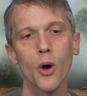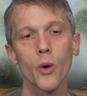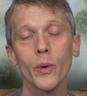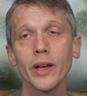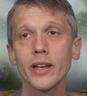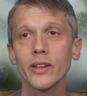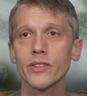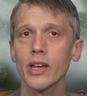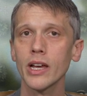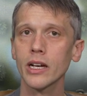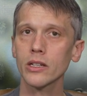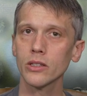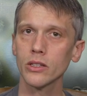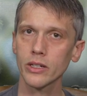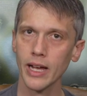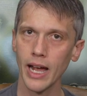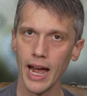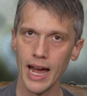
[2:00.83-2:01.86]
we could take a
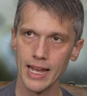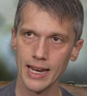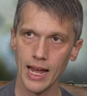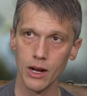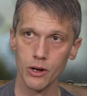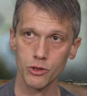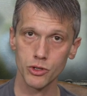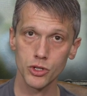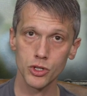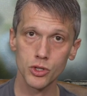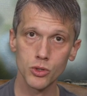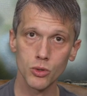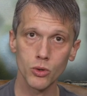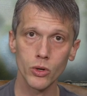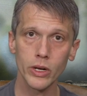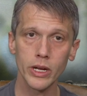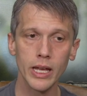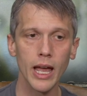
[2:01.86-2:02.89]
look at our
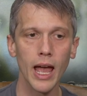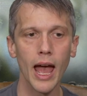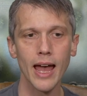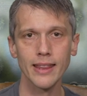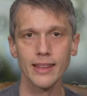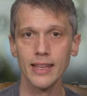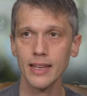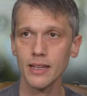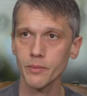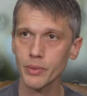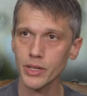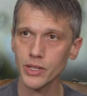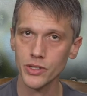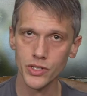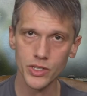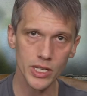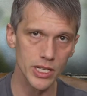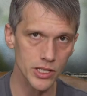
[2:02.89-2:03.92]
story, at the
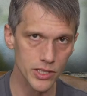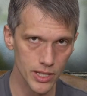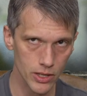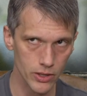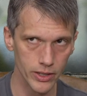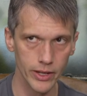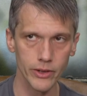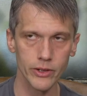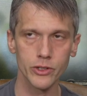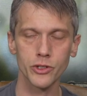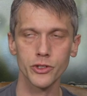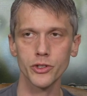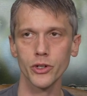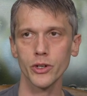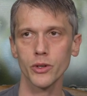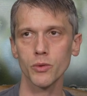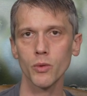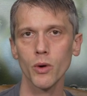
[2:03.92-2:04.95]
NPCs that our characters are
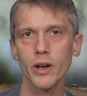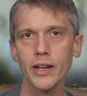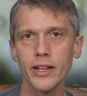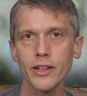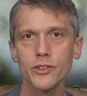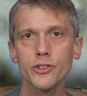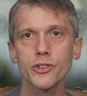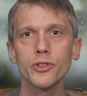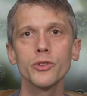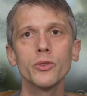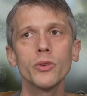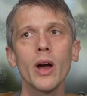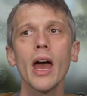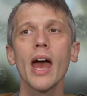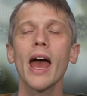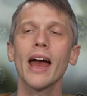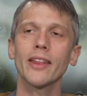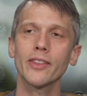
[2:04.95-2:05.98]
going to run into,
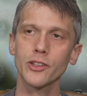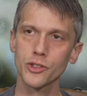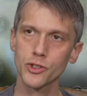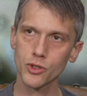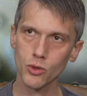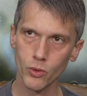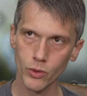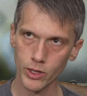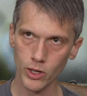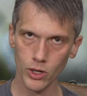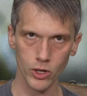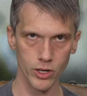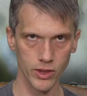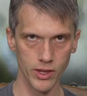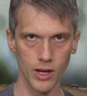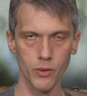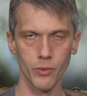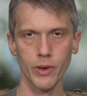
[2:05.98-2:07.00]
at the story
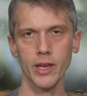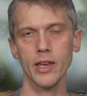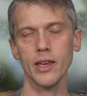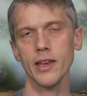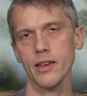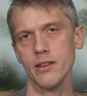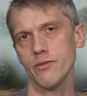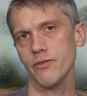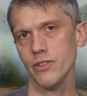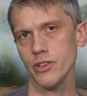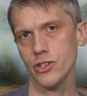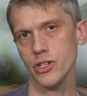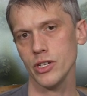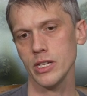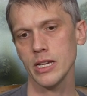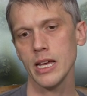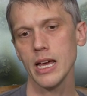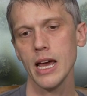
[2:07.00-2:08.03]
arc that we
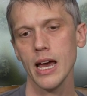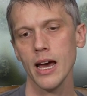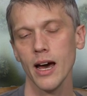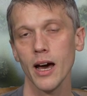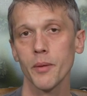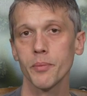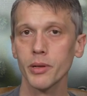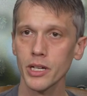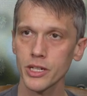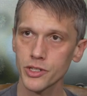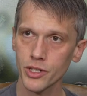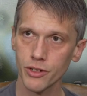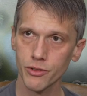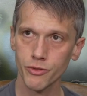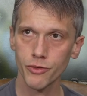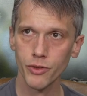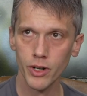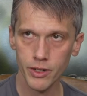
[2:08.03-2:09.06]
envision placing
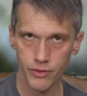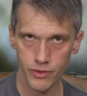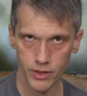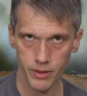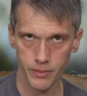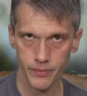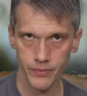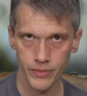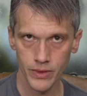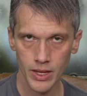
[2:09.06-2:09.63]
in front of them,